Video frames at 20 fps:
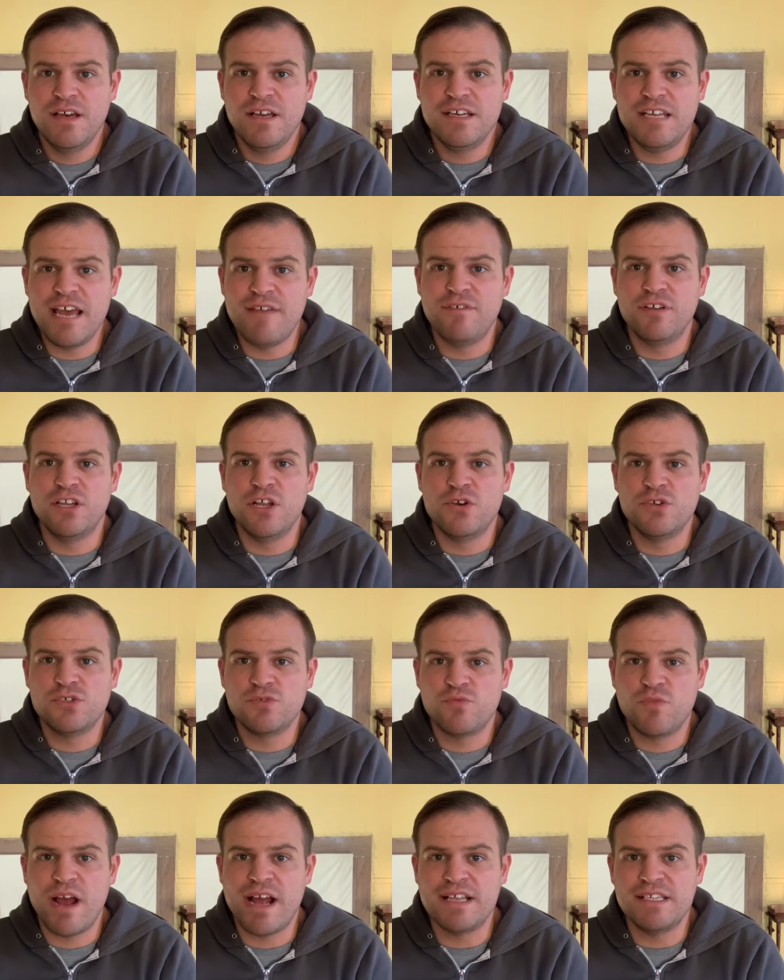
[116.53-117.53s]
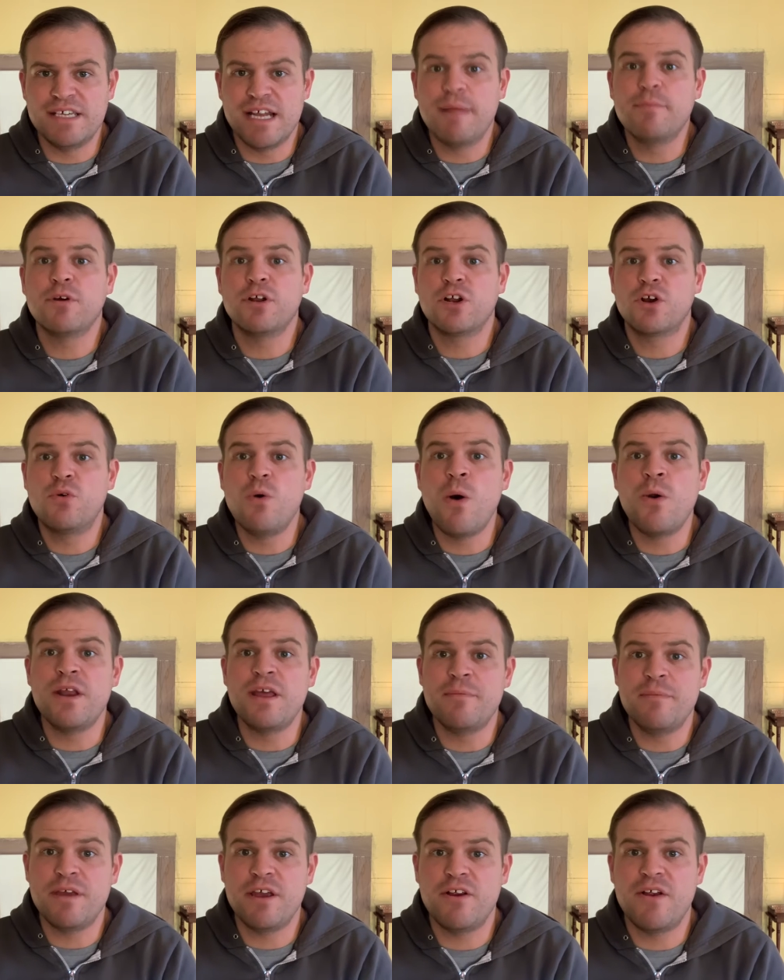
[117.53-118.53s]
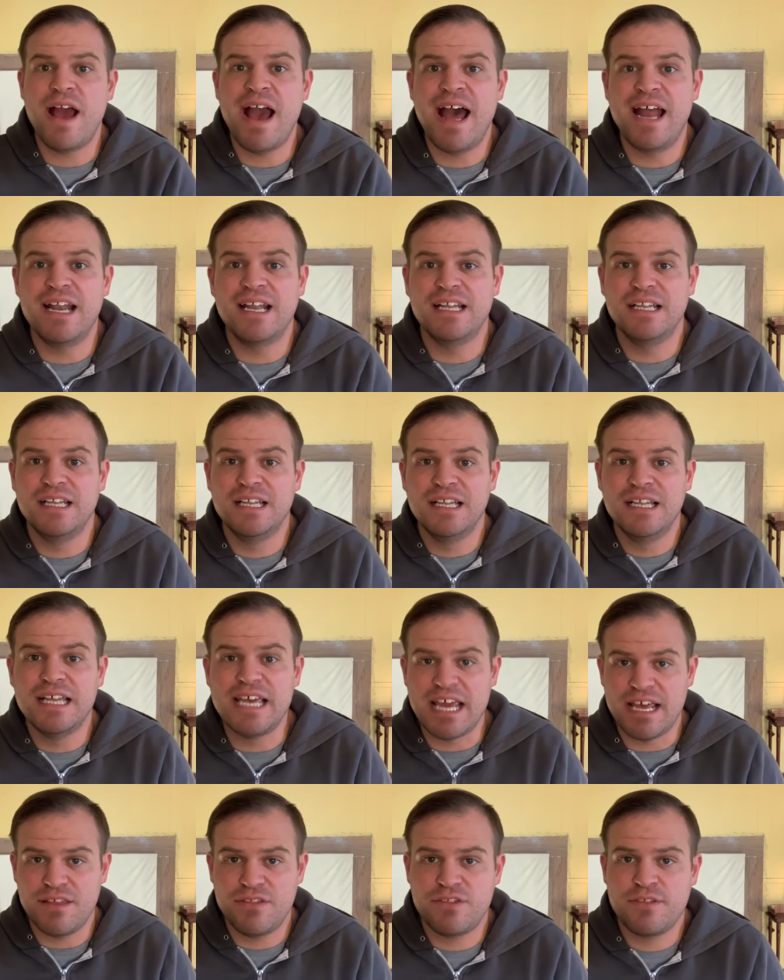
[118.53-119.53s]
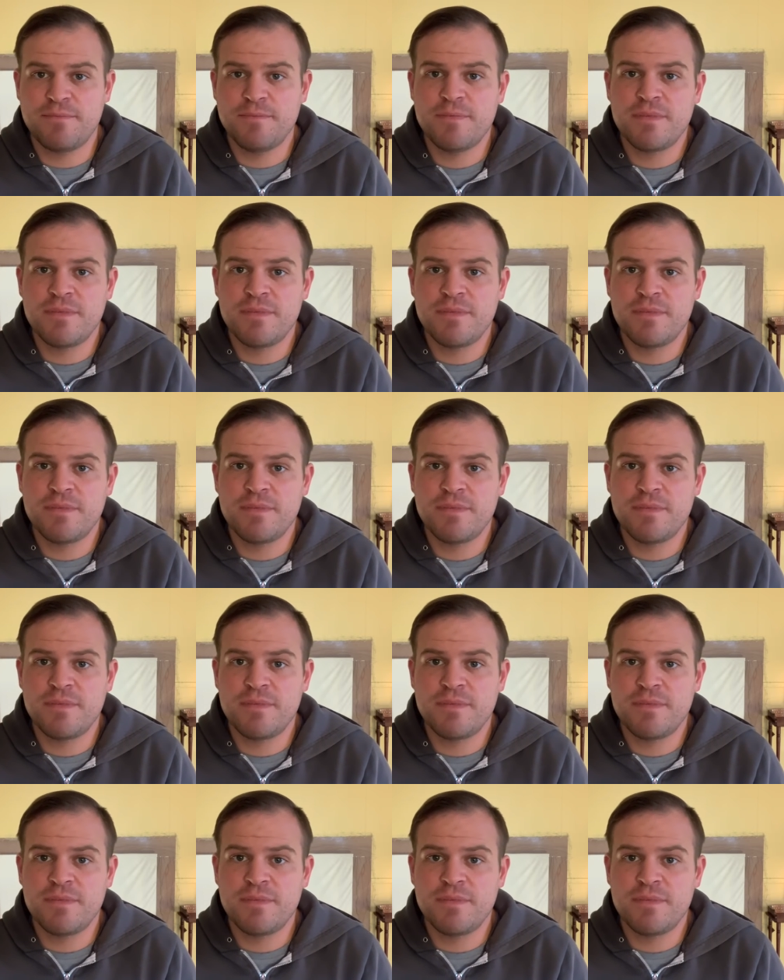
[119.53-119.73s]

David Lose writes, and I'm going to quote him here at length